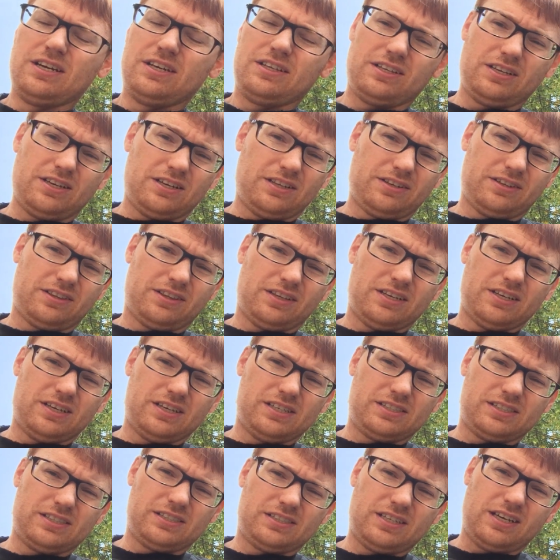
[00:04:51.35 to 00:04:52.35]
The other thing
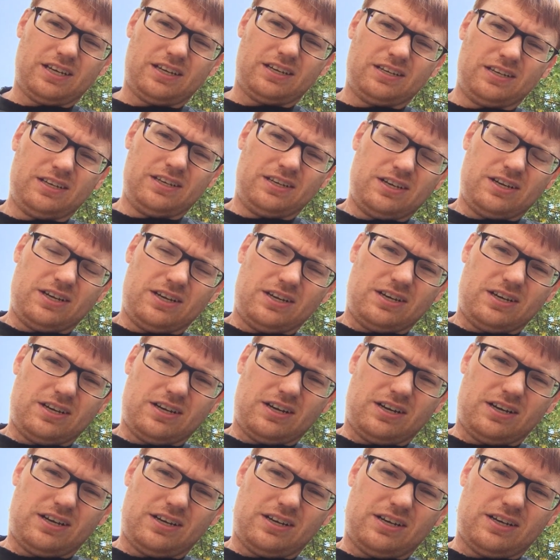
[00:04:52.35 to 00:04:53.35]
is that
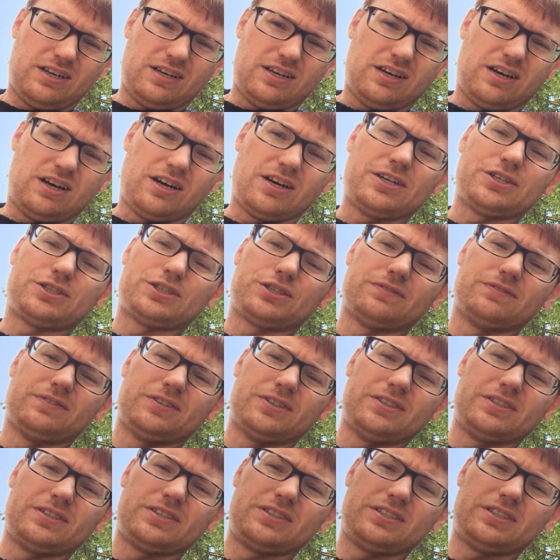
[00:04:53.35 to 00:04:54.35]
our
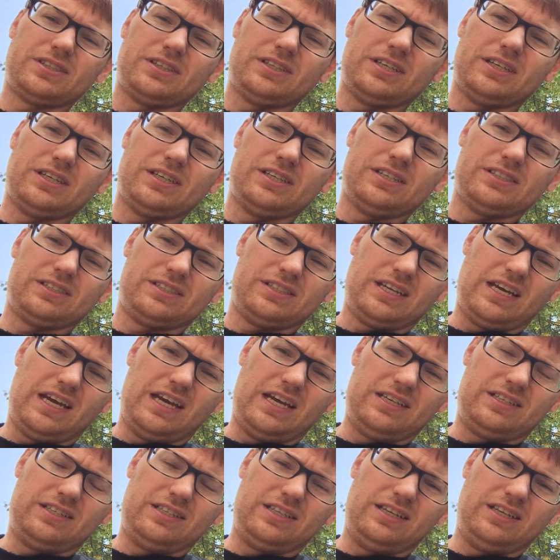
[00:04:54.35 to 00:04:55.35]
Traverse is an
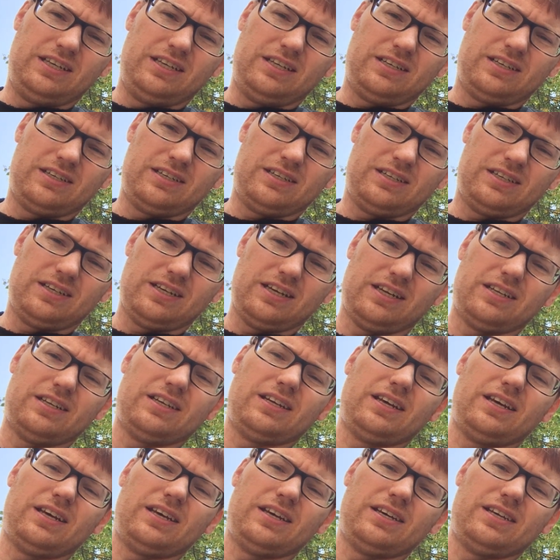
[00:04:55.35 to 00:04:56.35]
18, and
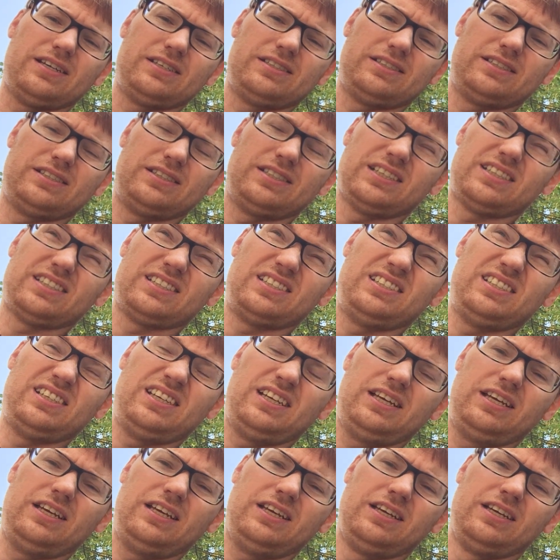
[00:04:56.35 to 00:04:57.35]
it has
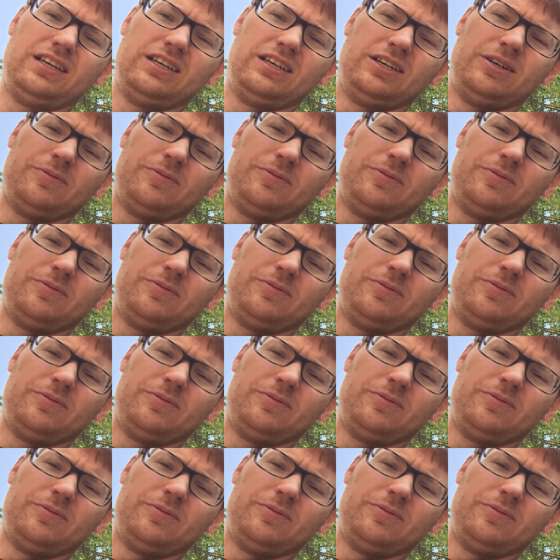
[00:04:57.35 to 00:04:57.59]
60